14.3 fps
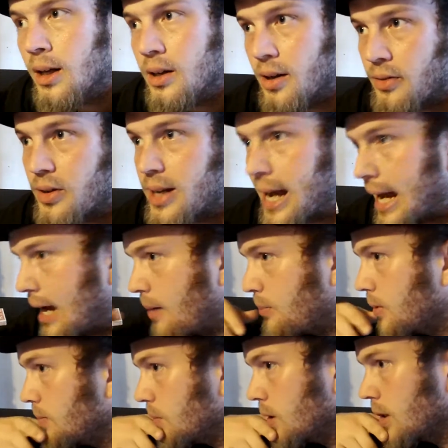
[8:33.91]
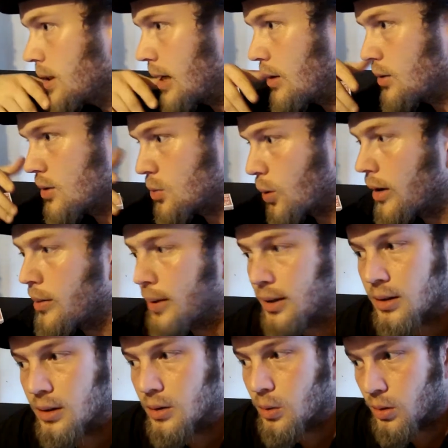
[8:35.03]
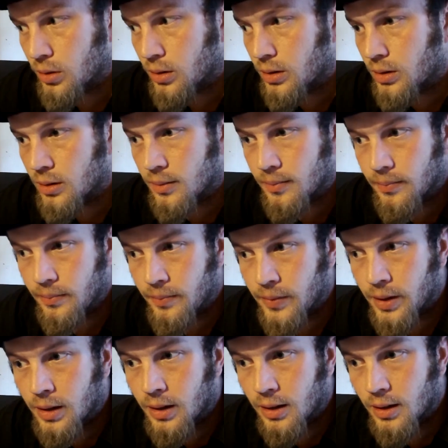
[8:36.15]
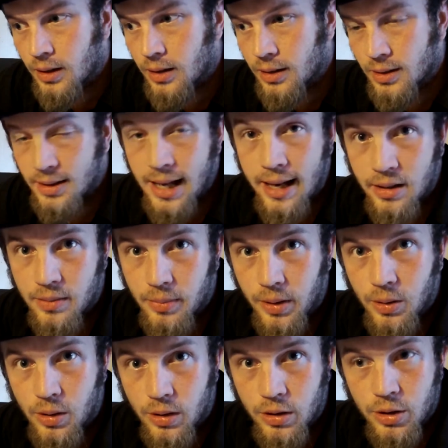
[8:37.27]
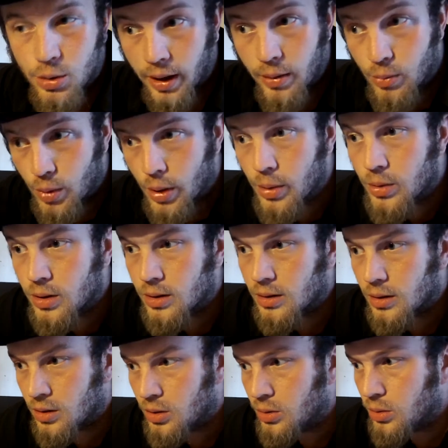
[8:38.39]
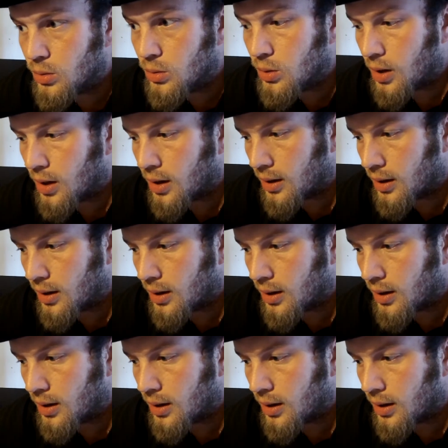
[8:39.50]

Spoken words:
Nothing happened, but I was worried about the order, the status of my order, so I wrote to